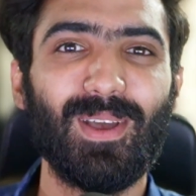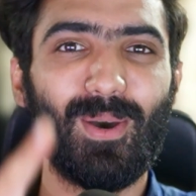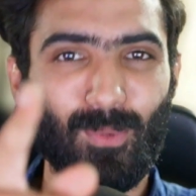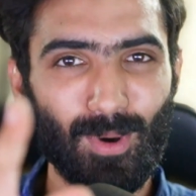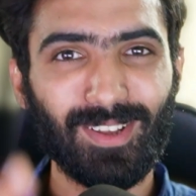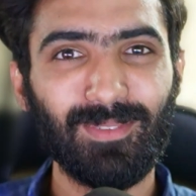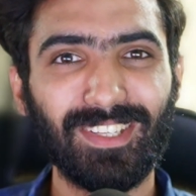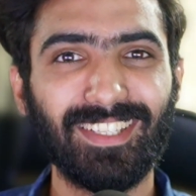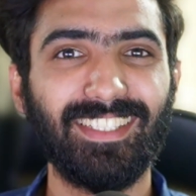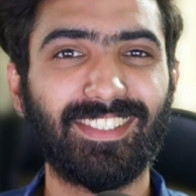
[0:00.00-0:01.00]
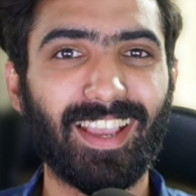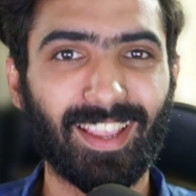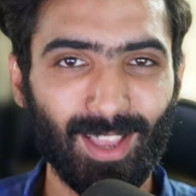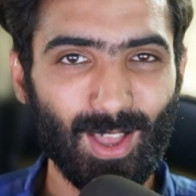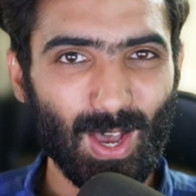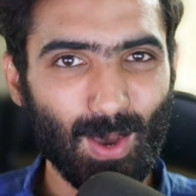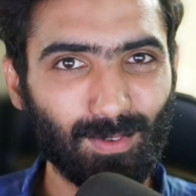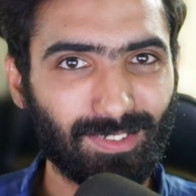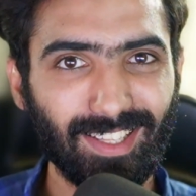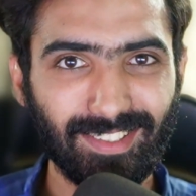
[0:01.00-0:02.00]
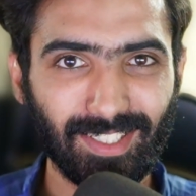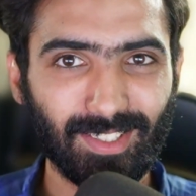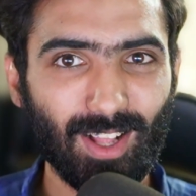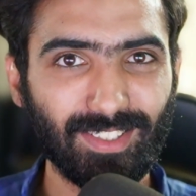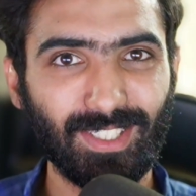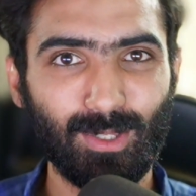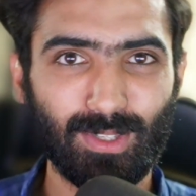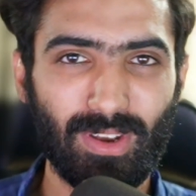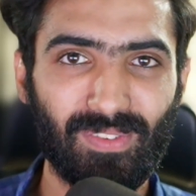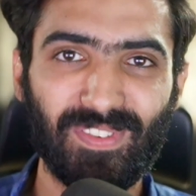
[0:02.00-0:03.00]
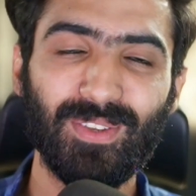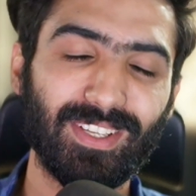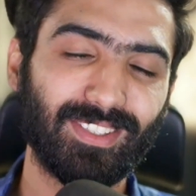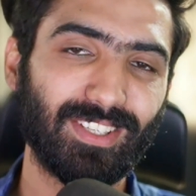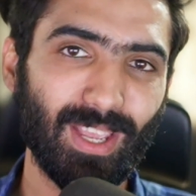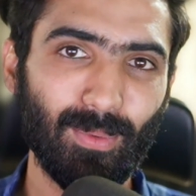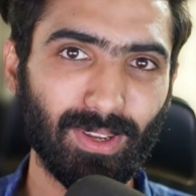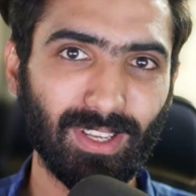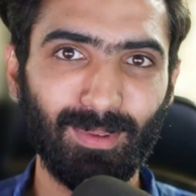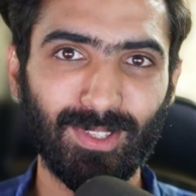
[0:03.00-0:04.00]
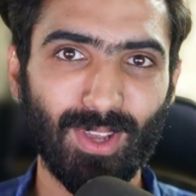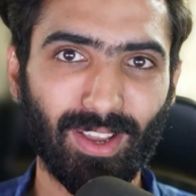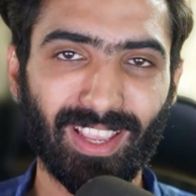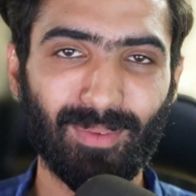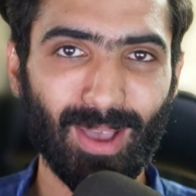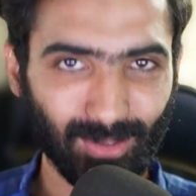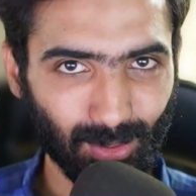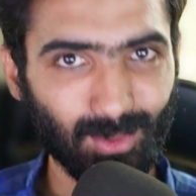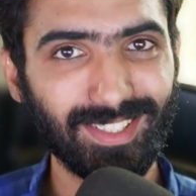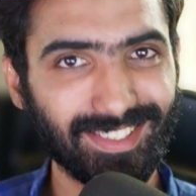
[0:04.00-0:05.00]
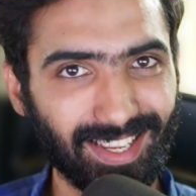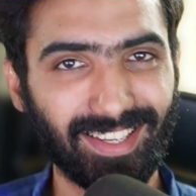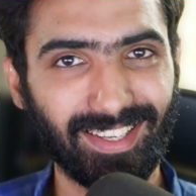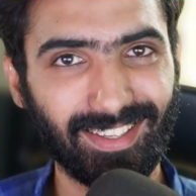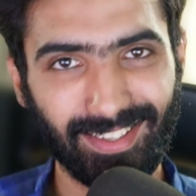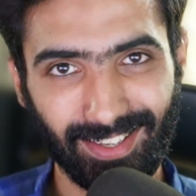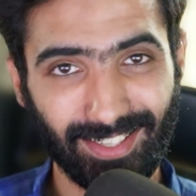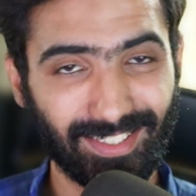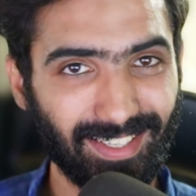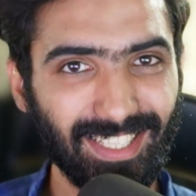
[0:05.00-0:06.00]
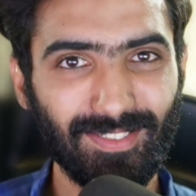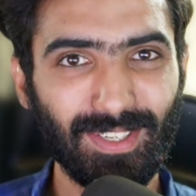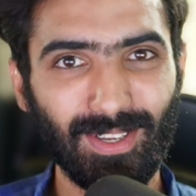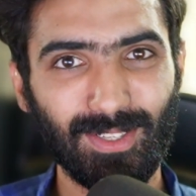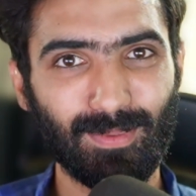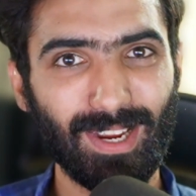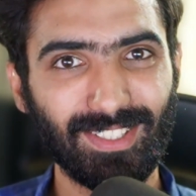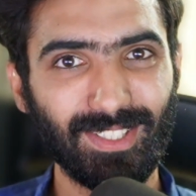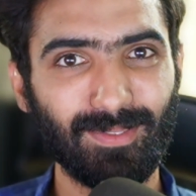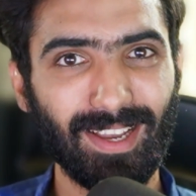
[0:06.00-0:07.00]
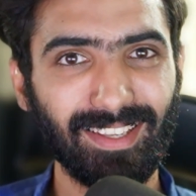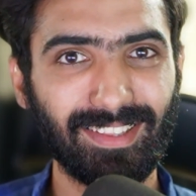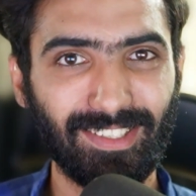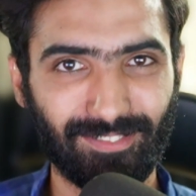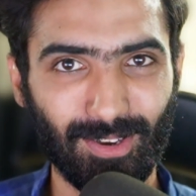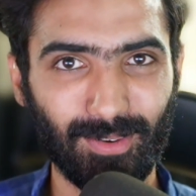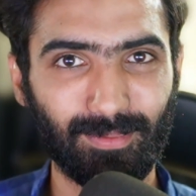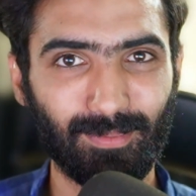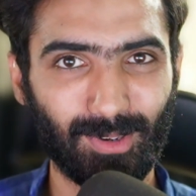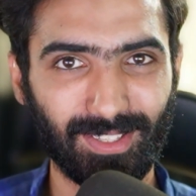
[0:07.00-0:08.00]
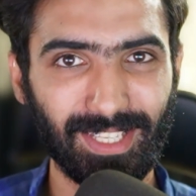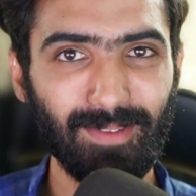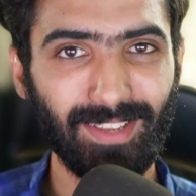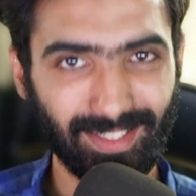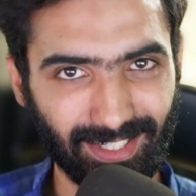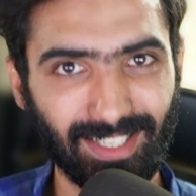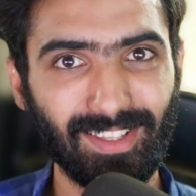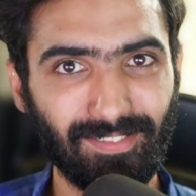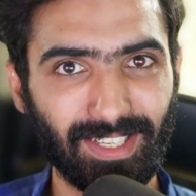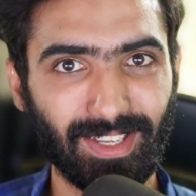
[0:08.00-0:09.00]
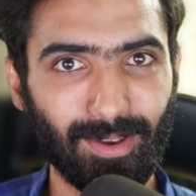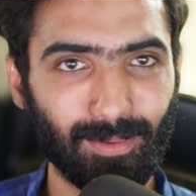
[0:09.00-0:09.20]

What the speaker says: Welcome to Clean Tech, home of daily technology news and reviews, and today we're going to be talking about Google Stadia. Today's video is brought to you by Clean Phone. More on them at the end of the video.